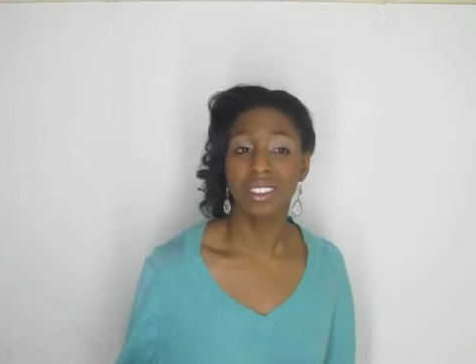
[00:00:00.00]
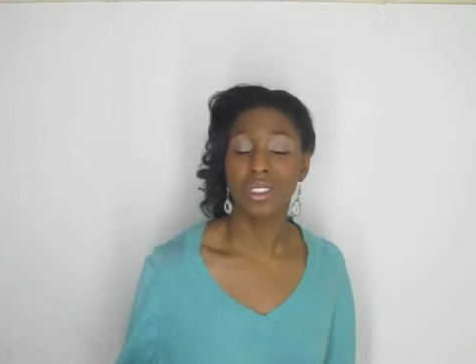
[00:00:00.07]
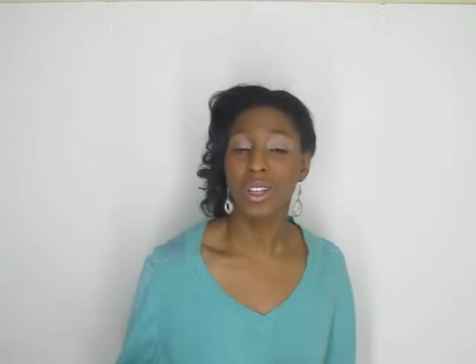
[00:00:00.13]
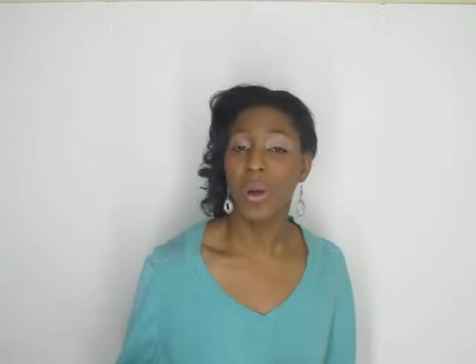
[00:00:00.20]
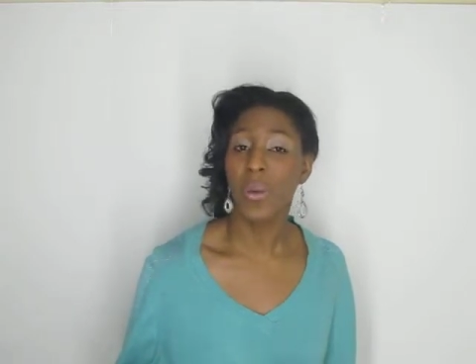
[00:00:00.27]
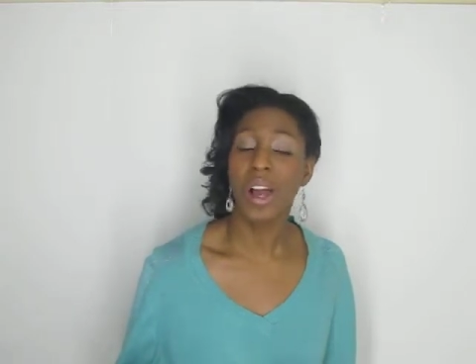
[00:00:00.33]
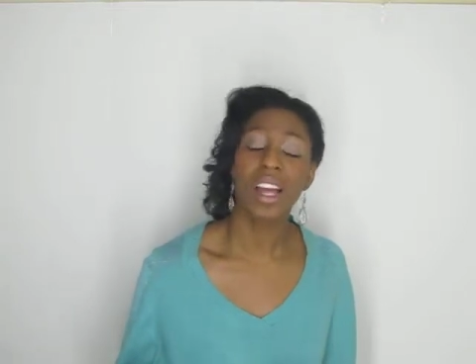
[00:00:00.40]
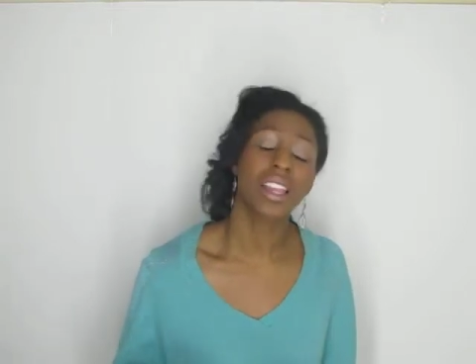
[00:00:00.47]
you
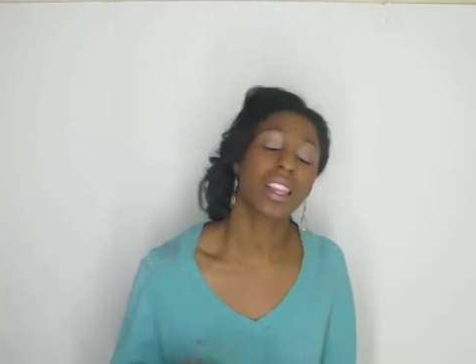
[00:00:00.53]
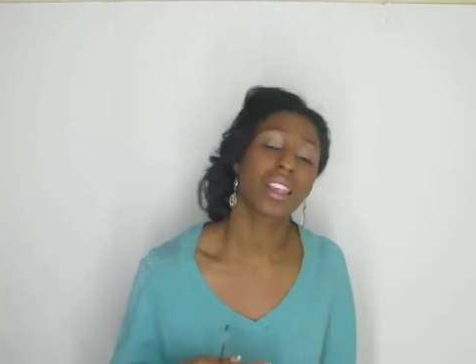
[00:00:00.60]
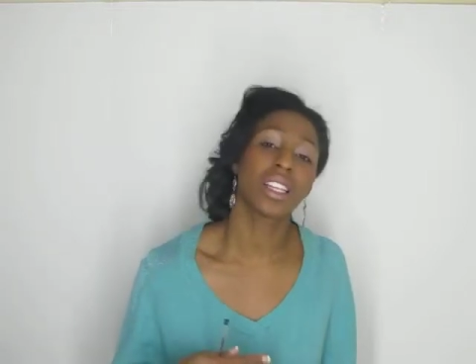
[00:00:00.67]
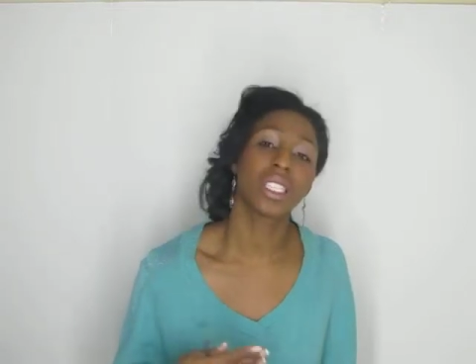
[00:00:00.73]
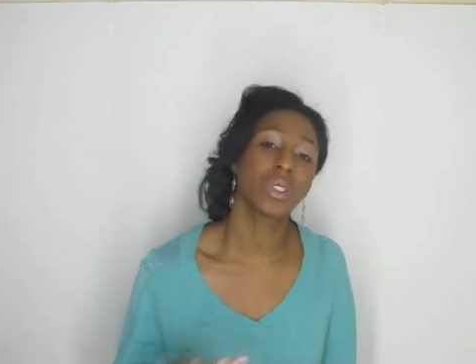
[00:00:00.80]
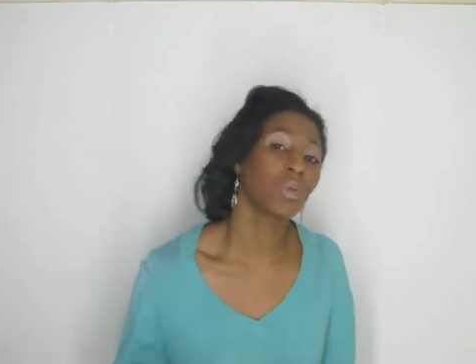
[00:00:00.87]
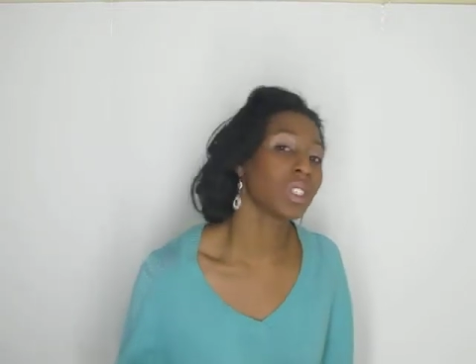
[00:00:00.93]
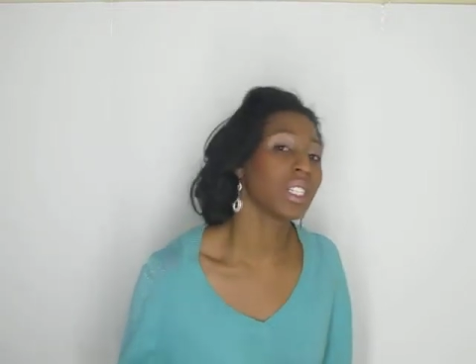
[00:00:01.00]
know what,
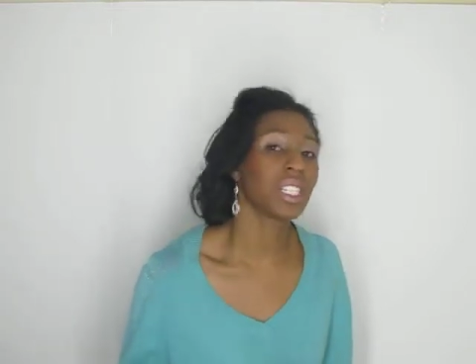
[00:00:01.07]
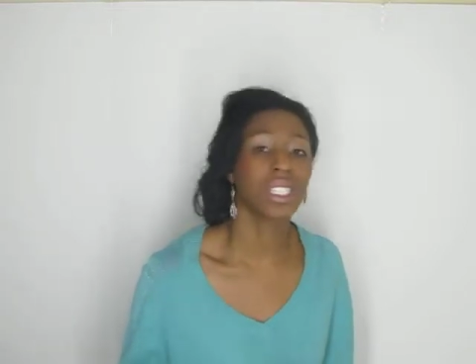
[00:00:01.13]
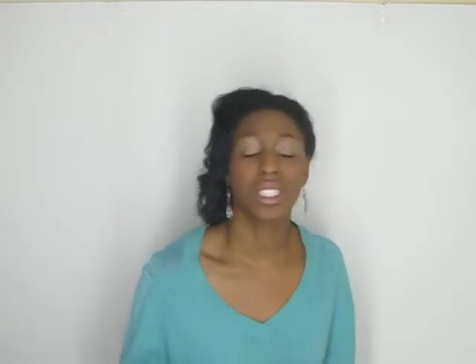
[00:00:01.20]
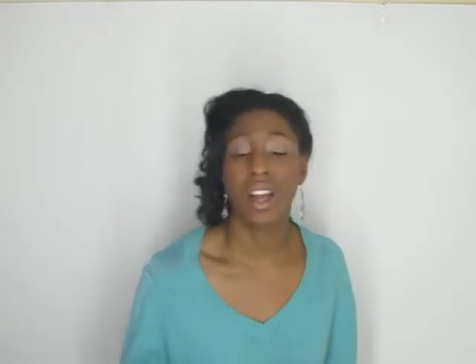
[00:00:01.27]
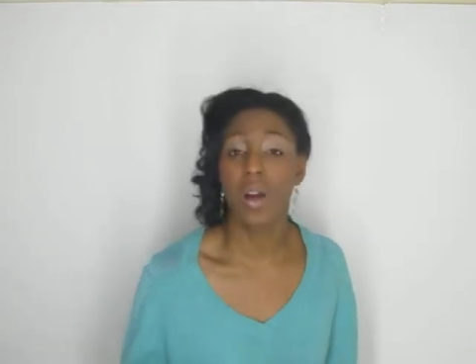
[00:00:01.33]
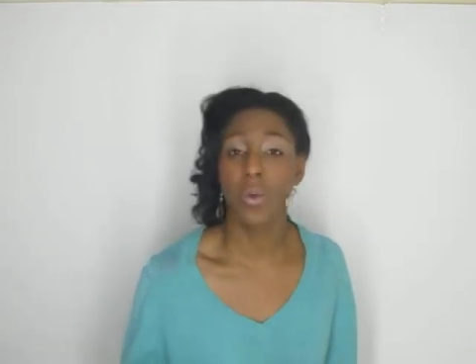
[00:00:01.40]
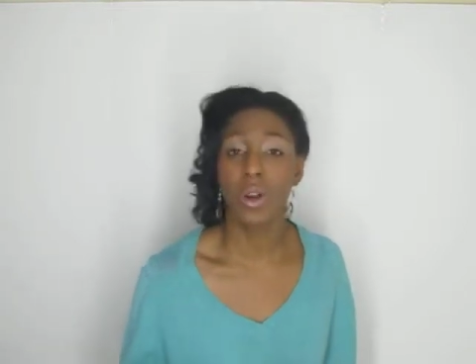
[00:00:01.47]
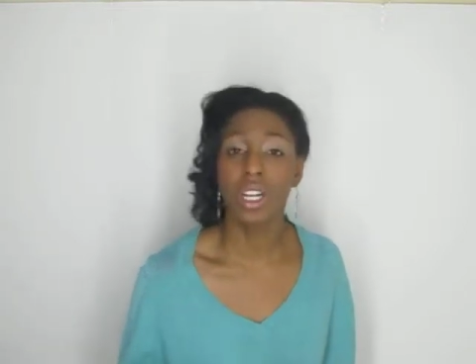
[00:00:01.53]
this really is
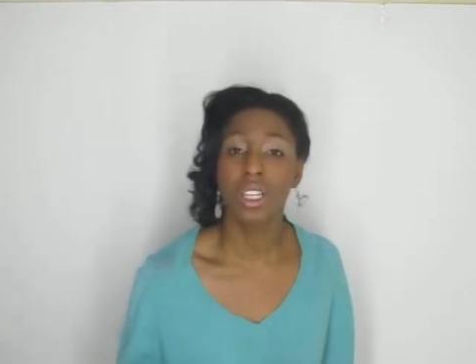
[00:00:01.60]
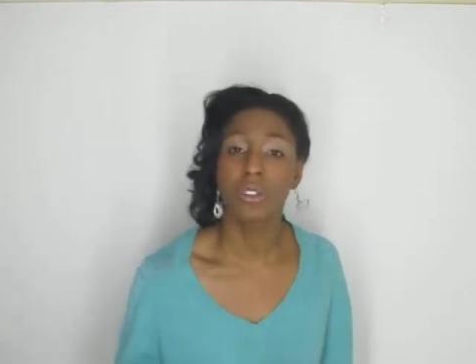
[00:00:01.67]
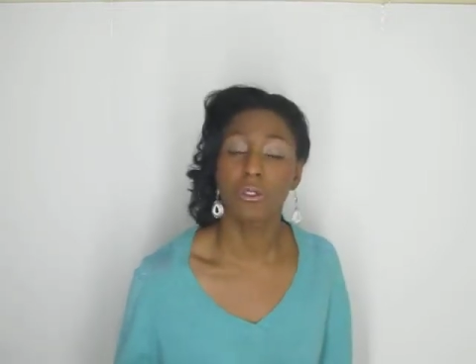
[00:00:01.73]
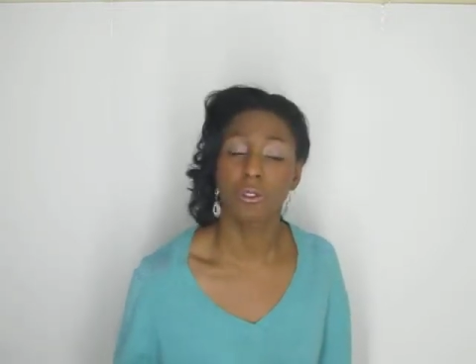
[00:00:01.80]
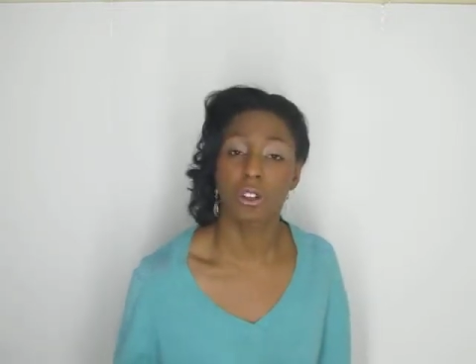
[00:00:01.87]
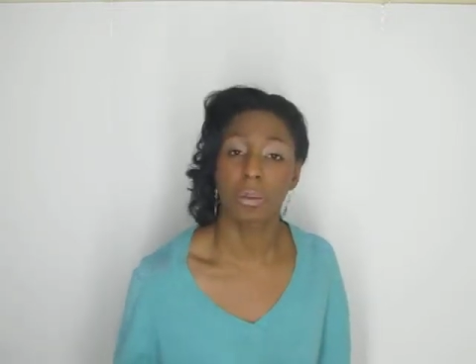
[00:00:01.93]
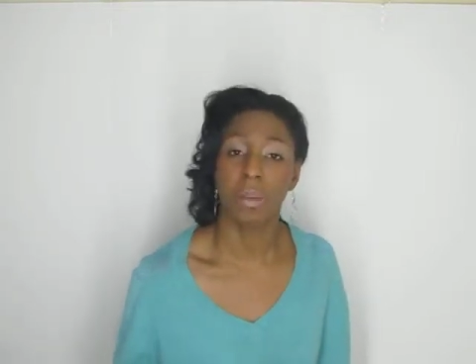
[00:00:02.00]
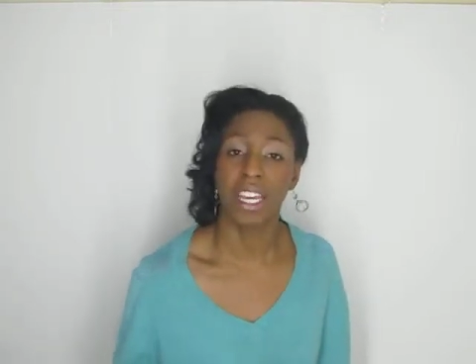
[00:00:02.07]
not working
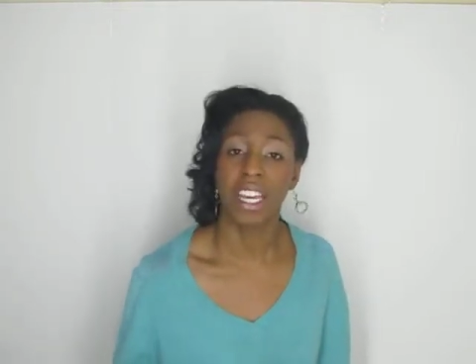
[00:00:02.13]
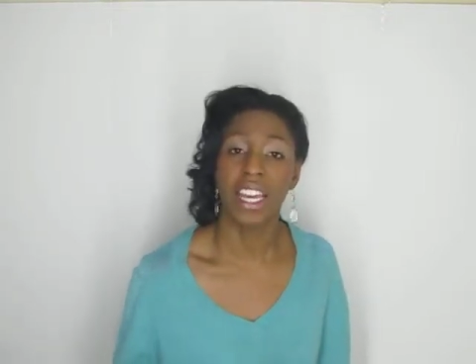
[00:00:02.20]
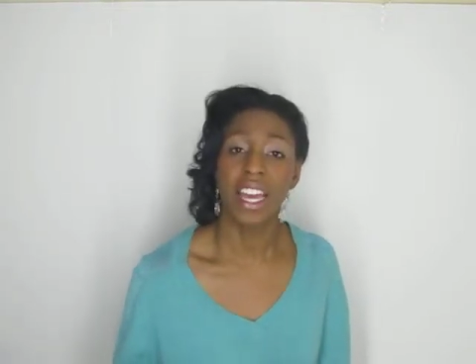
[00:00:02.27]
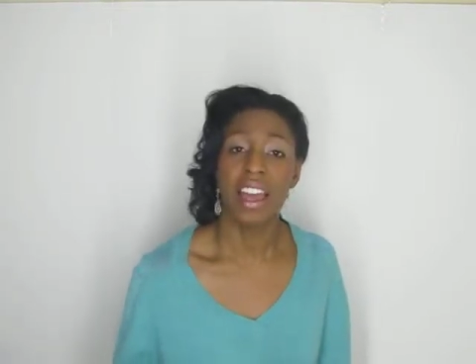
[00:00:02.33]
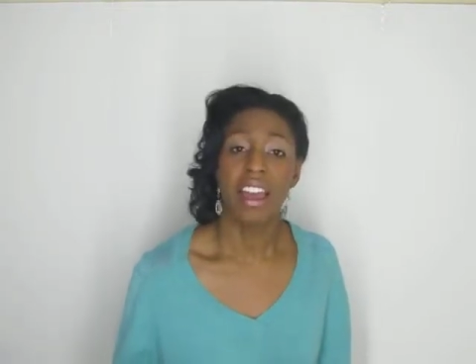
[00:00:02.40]
for me.